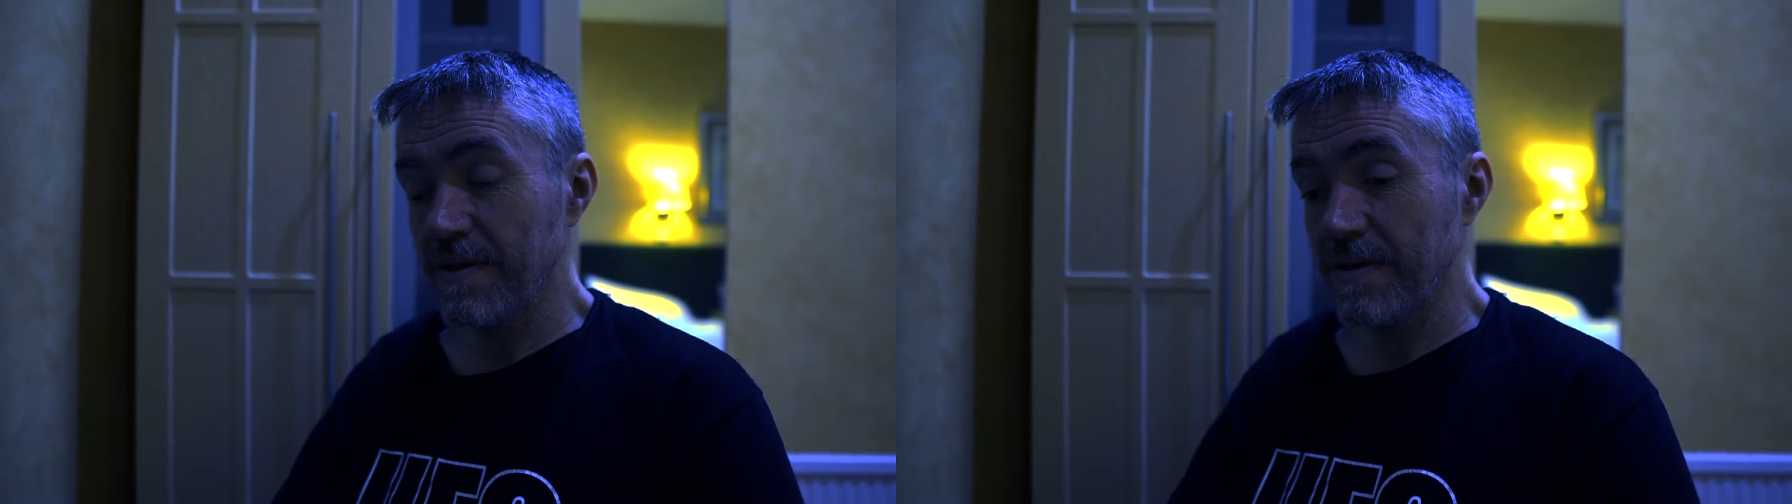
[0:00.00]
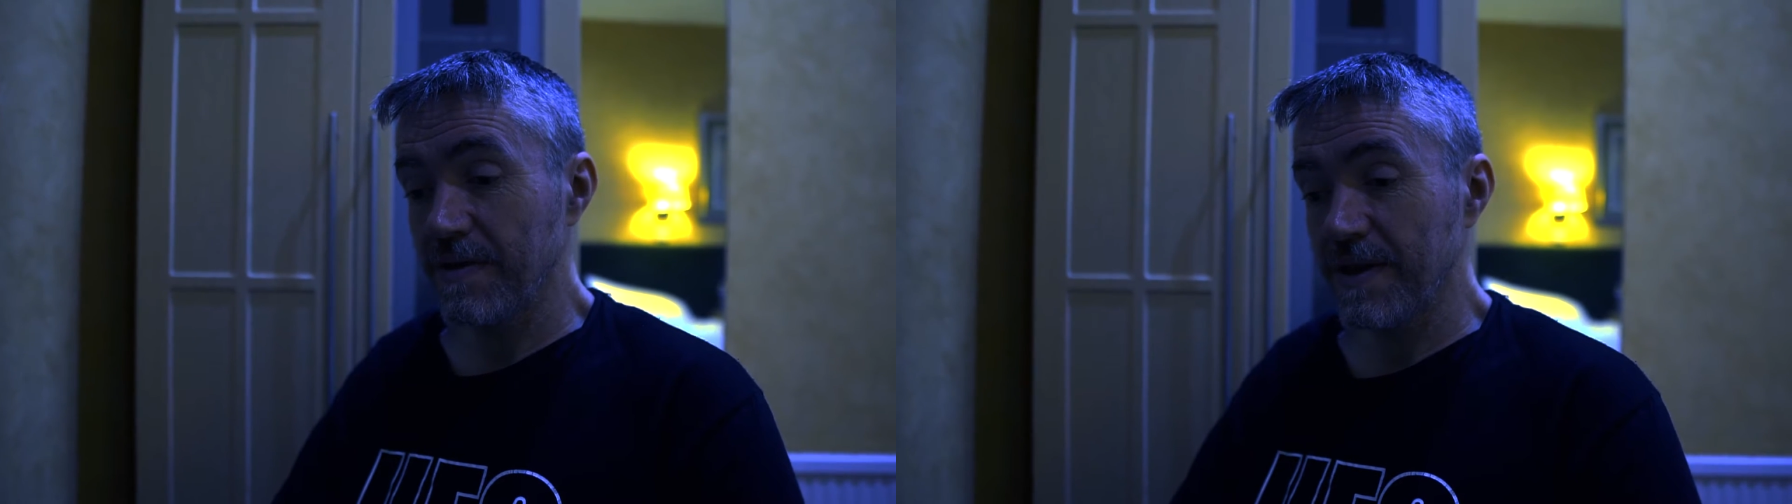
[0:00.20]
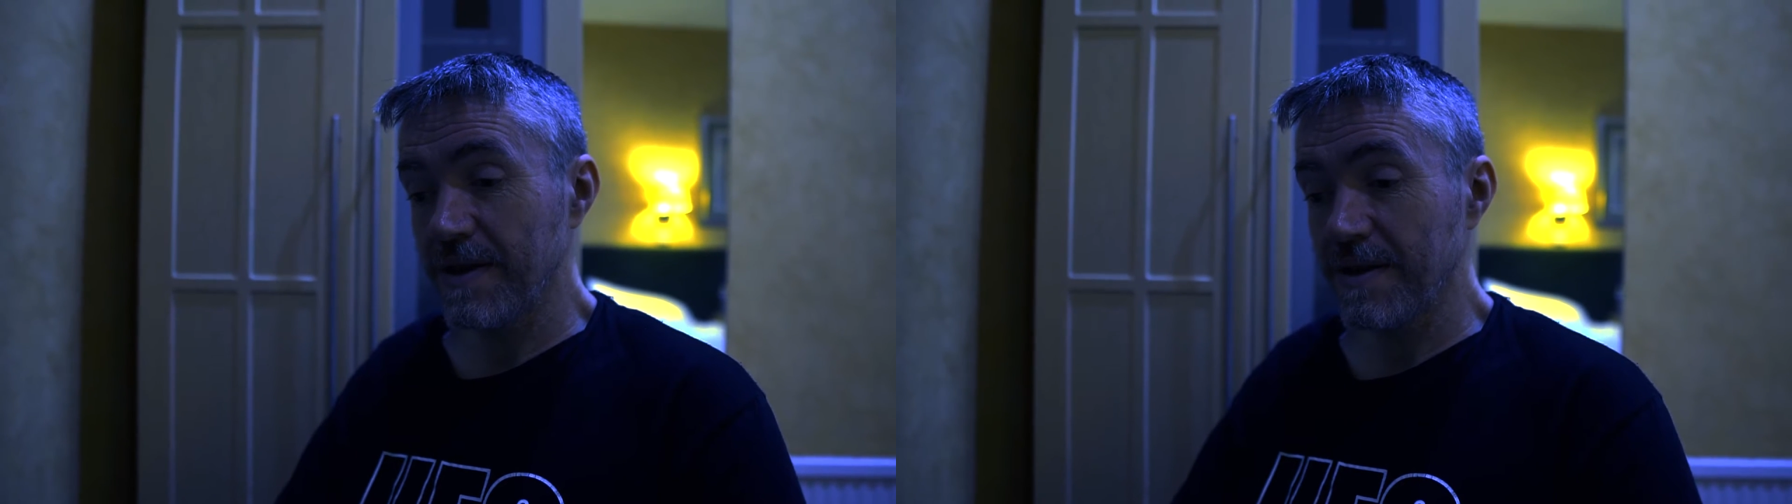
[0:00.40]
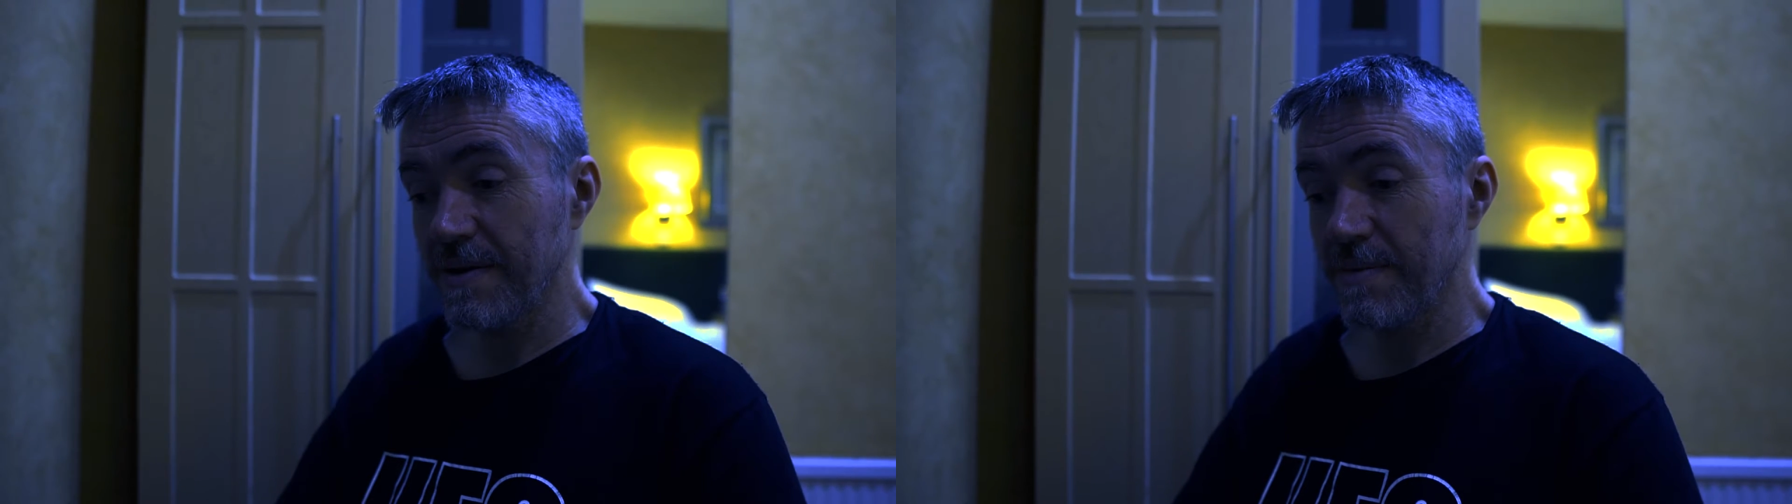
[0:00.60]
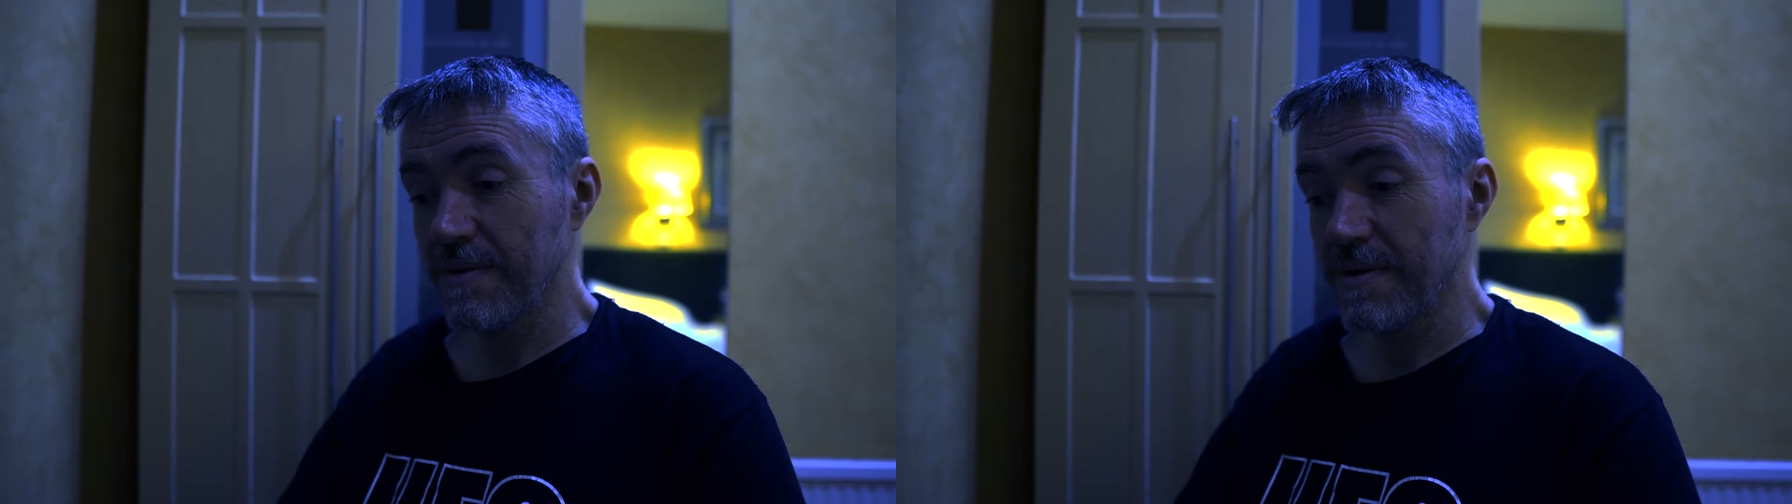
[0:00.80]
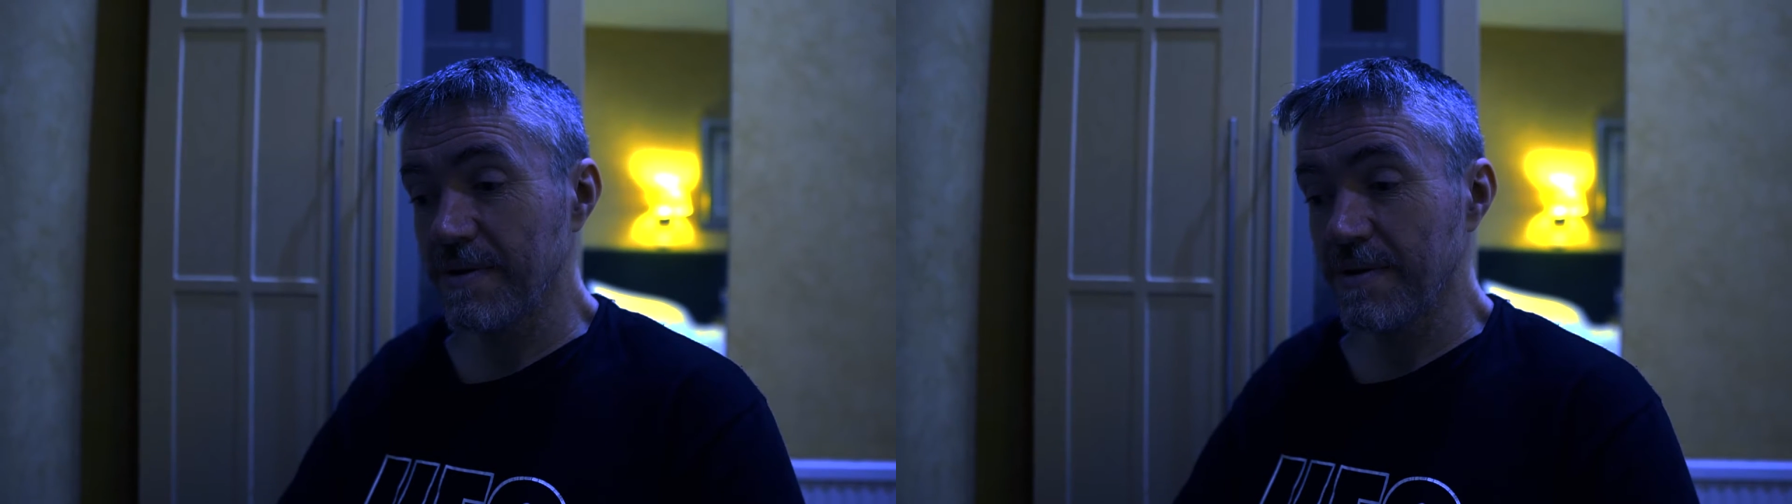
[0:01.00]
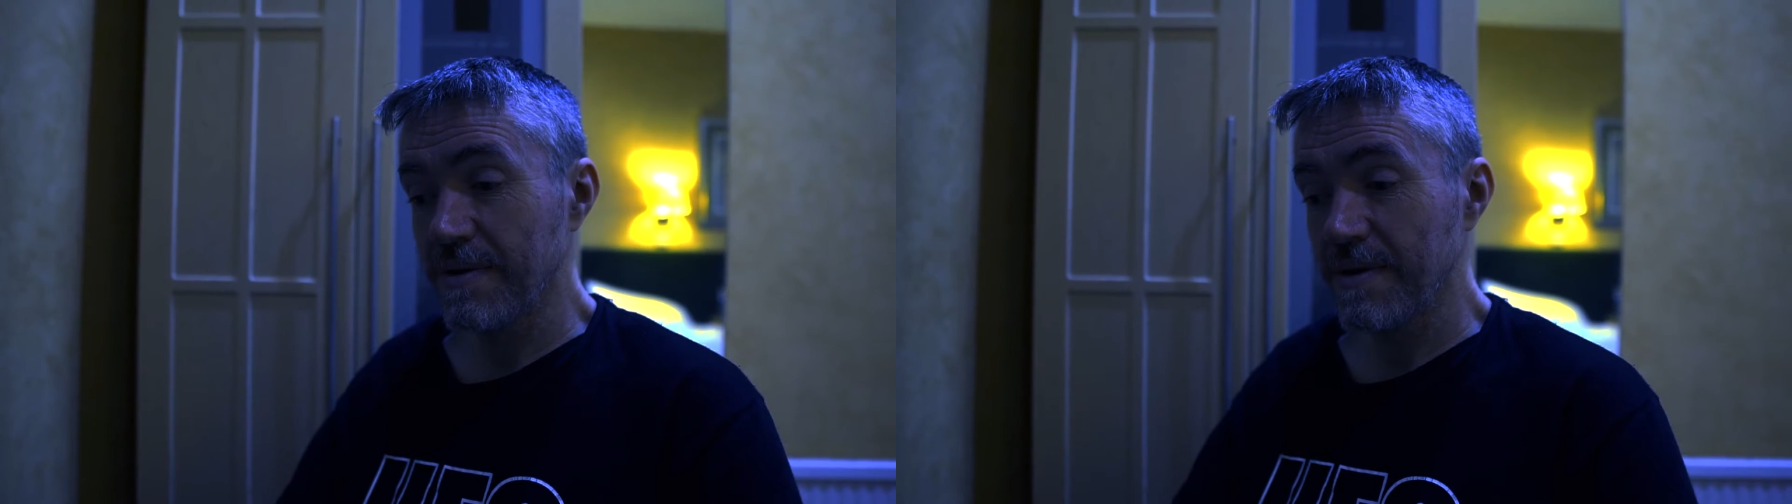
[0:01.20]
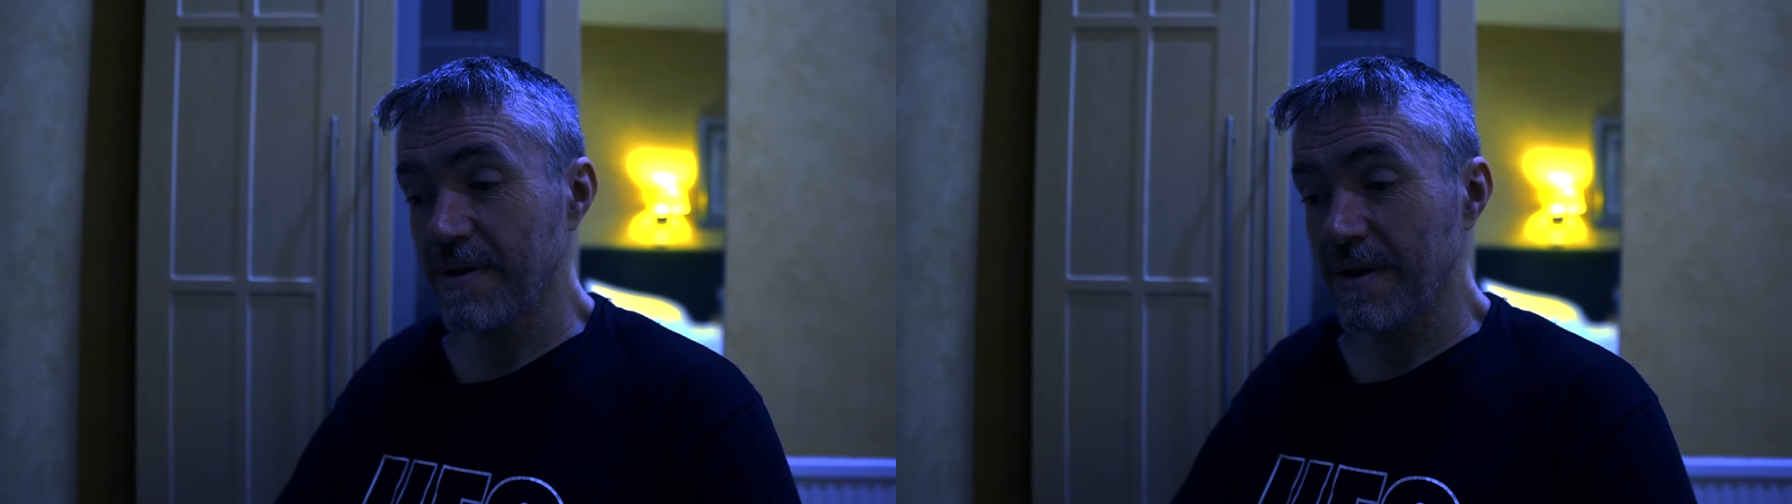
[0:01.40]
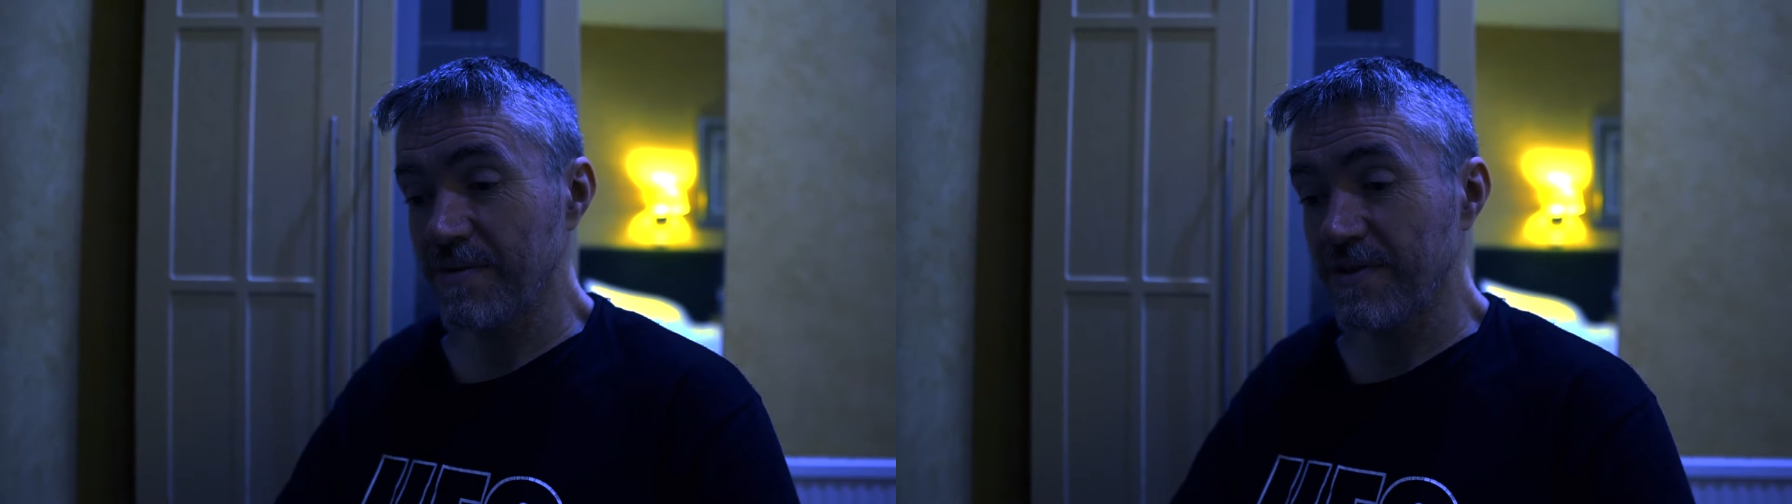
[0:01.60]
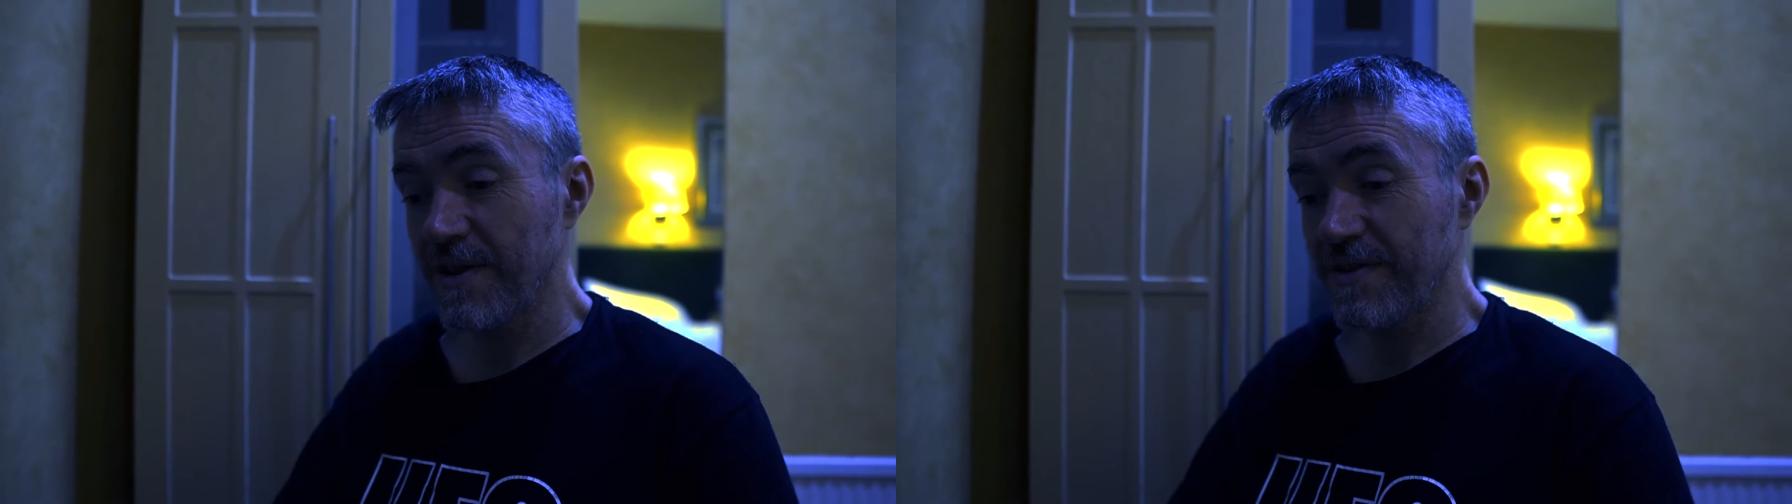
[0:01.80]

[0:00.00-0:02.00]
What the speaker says: think I'm sort